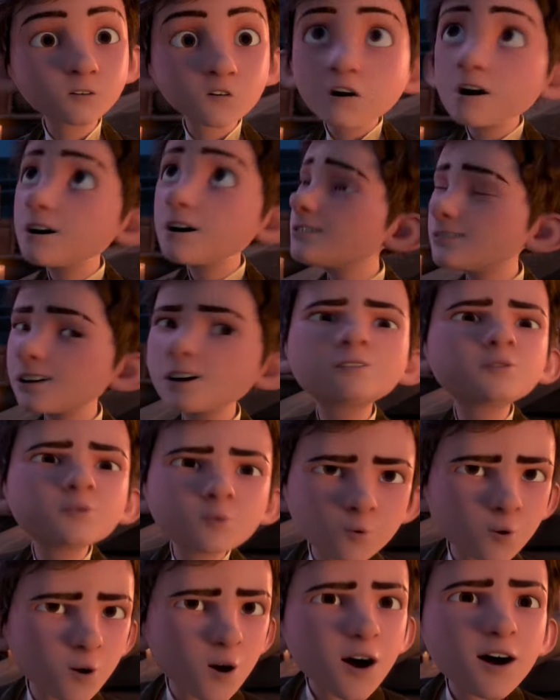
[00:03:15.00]
Oh, yes,
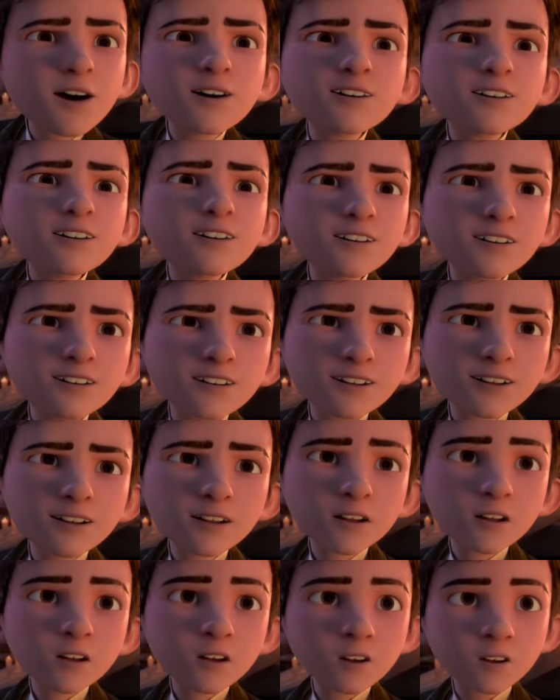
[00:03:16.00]
you are.
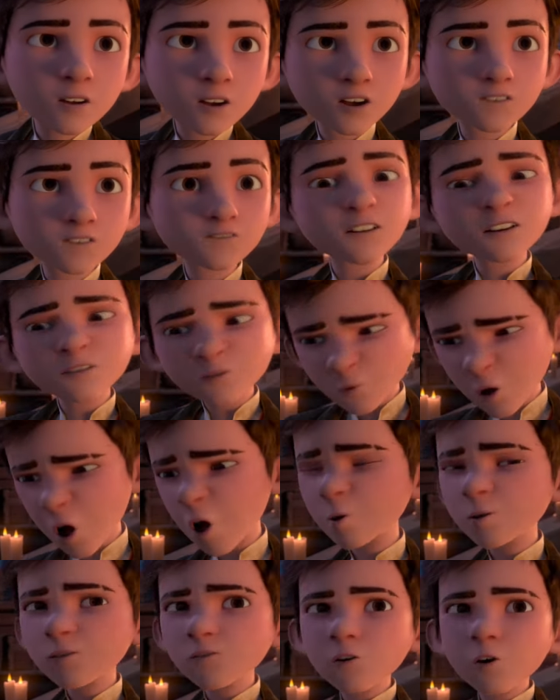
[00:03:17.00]
I feel
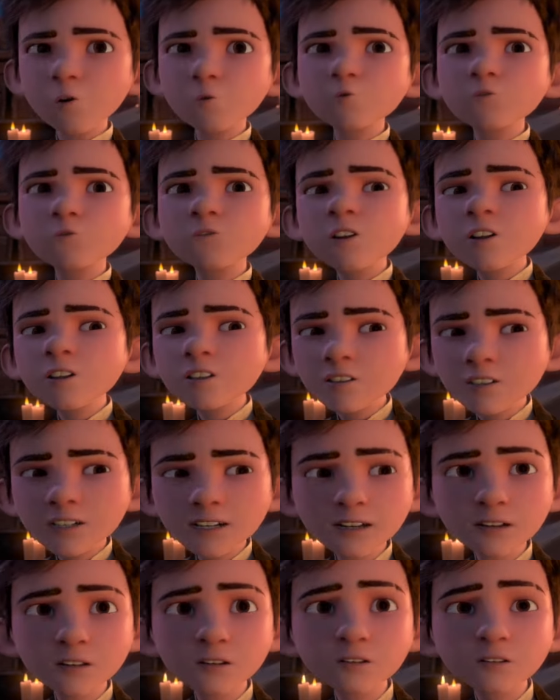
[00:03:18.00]
sorry for you,
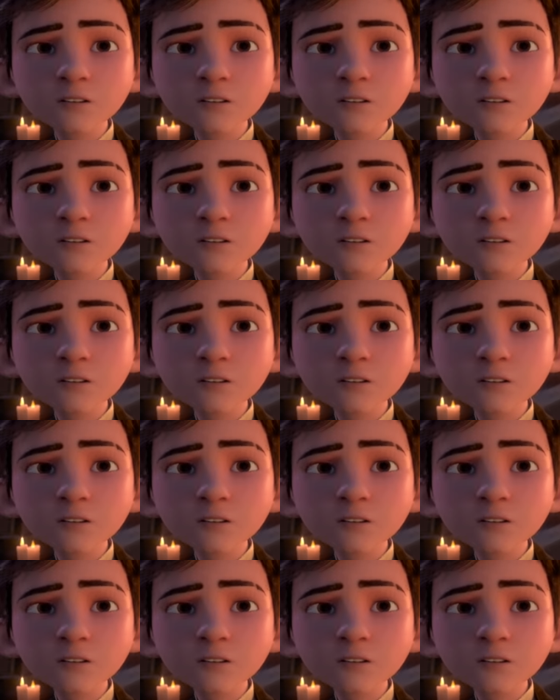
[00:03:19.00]
Félicie.